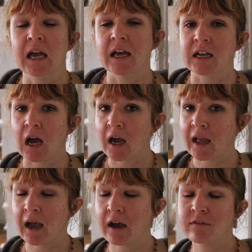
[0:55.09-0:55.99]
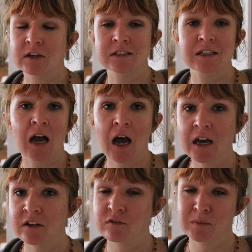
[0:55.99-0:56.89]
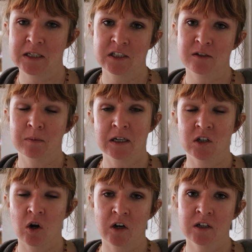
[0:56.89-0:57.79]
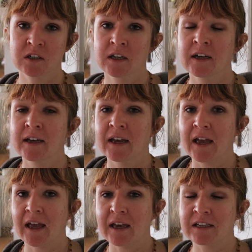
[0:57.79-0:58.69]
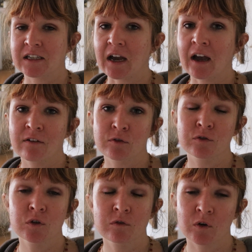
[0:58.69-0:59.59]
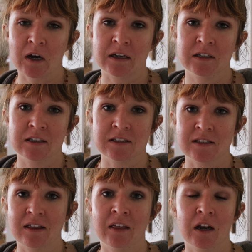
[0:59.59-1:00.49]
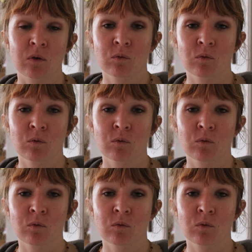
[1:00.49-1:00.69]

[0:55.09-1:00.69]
And I have a ton of mint in my yard, and I have a few varieties that I